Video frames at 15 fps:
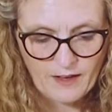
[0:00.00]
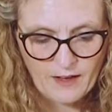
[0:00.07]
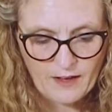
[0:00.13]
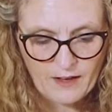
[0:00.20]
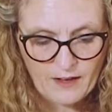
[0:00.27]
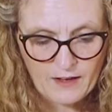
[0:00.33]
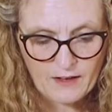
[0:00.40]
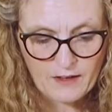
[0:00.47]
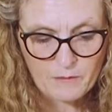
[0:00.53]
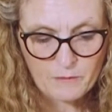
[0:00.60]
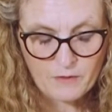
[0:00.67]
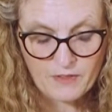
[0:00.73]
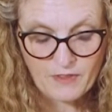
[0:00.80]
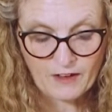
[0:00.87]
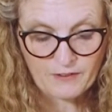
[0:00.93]

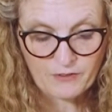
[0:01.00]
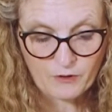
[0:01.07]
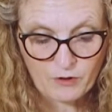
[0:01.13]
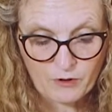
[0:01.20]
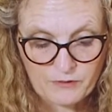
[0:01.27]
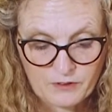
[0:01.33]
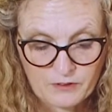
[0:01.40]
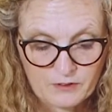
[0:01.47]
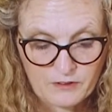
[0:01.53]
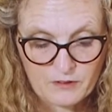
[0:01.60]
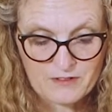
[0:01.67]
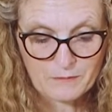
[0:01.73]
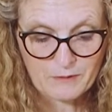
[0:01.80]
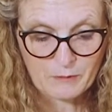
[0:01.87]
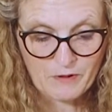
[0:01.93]
I thought I was going to do
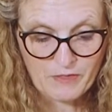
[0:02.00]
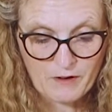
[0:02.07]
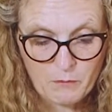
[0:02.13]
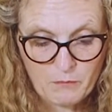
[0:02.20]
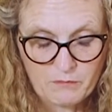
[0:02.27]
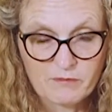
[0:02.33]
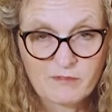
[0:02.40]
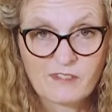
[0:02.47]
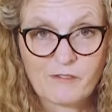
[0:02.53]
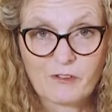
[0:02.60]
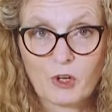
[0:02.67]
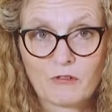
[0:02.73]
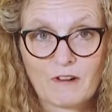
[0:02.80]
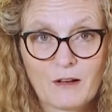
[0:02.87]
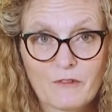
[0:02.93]
something with them, never
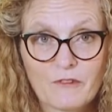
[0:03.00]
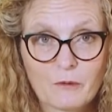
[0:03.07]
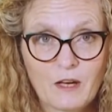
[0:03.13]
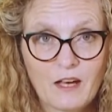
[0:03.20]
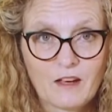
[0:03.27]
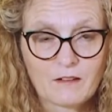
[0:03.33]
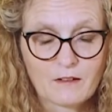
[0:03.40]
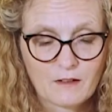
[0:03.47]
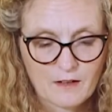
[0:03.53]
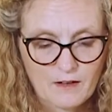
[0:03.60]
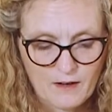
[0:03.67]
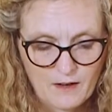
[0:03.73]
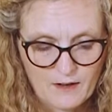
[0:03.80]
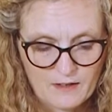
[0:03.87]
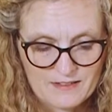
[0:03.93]
got around to it.
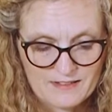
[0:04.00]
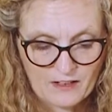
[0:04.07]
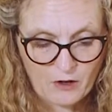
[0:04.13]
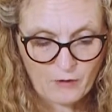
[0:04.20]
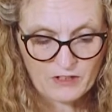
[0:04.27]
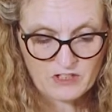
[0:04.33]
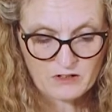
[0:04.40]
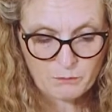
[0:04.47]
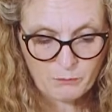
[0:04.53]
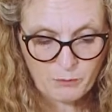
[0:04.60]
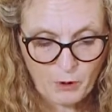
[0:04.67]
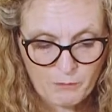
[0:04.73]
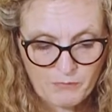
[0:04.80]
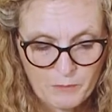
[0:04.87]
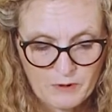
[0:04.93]
So I just
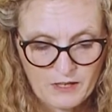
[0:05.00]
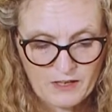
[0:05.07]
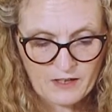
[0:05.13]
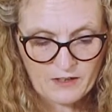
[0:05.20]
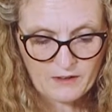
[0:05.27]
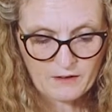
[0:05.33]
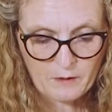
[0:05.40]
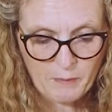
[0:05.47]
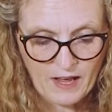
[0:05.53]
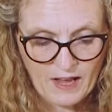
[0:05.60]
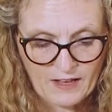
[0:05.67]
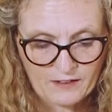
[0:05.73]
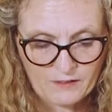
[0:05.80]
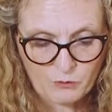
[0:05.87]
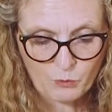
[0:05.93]
popped them in a
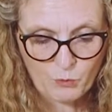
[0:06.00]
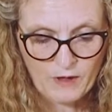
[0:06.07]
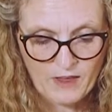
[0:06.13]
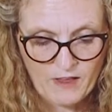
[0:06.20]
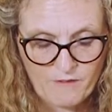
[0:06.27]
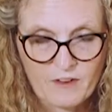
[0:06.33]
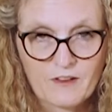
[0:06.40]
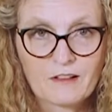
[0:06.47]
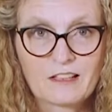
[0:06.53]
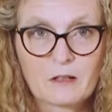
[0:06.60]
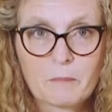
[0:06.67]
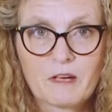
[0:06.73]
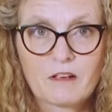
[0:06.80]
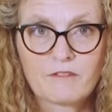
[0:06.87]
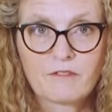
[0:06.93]
pan with a little
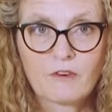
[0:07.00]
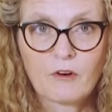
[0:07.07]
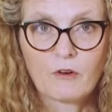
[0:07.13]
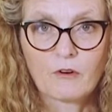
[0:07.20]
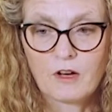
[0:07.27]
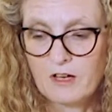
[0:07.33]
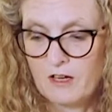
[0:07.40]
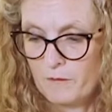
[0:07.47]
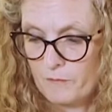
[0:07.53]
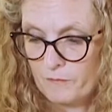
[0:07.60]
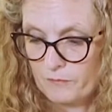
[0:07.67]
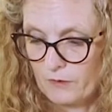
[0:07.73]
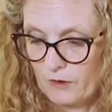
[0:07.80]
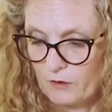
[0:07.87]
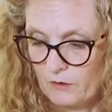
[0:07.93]
bit of
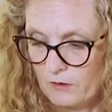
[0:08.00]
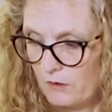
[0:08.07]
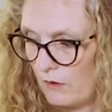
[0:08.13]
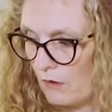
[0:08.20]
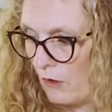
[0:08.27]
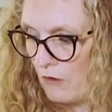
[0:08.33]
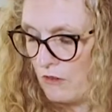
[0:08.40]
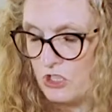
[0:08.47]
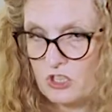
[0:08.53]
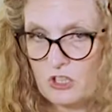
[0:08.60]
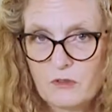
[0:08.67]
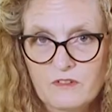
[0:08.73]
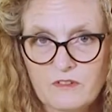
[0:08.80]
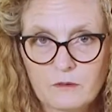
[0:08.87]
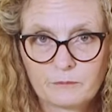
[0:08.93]
orange
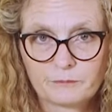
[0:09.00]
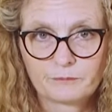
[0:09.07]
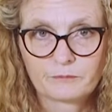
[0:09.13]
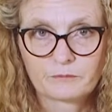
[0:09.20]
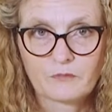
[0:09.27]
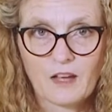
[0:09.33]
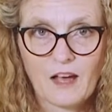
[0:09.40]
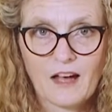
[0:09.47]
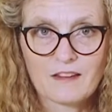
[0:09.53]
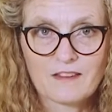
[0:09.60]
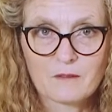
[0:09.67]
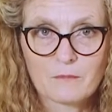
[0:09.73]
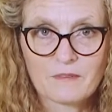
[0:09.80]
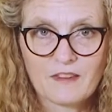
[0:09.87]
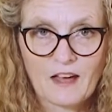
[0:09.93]
juice and
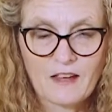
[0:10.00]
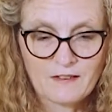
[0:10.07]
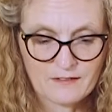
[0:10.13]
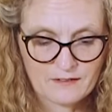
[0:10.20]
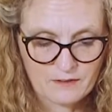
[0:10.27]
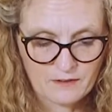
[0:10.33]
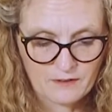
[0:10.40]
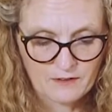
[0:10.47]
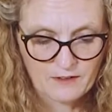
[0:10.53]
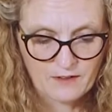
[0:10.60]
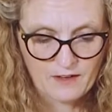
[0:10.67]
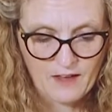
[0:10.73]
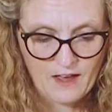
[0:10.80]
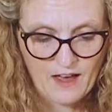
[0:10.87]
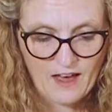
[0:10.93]
some zest,
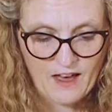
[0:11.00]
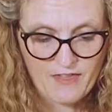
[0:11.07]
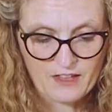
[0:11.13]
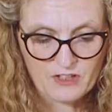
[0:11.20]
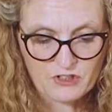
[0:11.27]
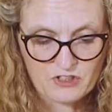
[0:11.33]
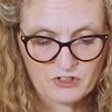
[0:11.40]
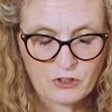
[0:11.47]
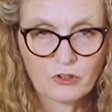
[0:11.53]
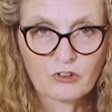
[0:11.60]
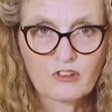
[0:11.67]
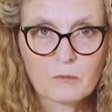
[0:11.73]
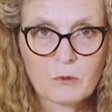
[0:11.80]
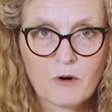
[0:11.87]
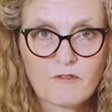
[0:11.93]
and then just cooked
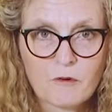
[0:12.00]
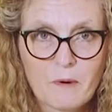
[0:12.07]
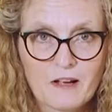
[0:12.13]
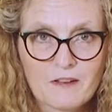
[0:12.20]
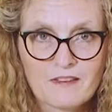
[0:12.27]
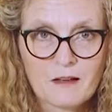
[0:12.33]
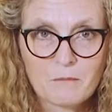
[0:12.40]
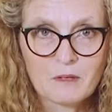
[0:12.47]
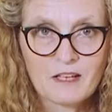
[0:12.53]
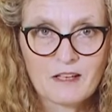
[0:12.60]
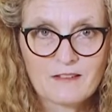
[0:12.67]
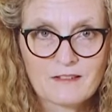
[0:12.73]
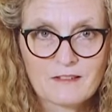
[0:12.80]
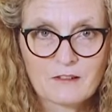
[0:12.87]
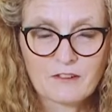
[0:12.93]
them up for about 10
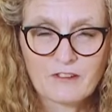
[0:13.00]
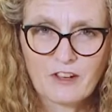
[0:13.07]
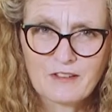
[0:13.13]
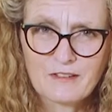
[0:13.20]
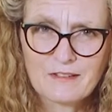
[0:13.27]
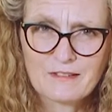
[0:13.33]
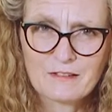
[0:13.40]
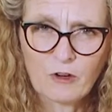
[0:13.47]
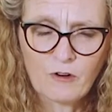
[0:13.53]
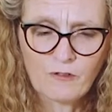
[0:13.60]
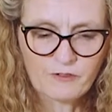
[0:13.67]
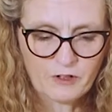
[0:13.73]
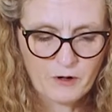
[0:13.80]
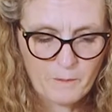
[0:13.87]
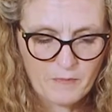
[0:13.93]
minutes till nice and
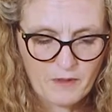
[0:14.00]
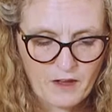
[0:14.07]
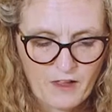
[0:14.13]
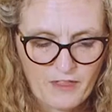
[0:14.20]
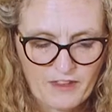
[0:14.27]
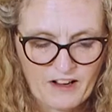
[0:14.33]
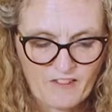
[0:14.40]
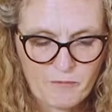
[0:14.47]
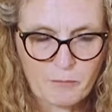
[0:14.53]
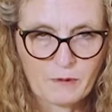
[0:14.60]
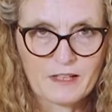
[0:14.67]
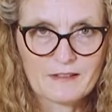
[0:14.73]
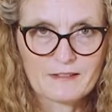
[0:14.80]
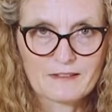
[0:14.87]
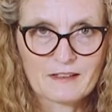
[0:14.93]
soft, and then I
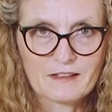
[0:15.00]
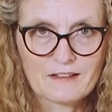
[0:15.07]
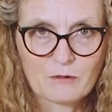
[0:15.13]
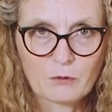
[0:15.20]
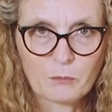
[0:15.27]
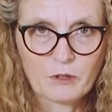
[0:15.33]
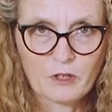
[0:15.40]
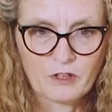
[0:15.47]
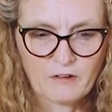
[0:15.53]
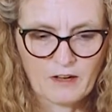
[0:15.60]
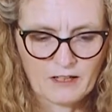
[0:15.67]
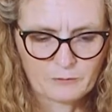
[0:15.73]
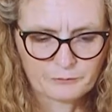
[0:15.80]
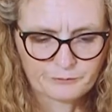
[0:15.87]
blitzed it into a puree.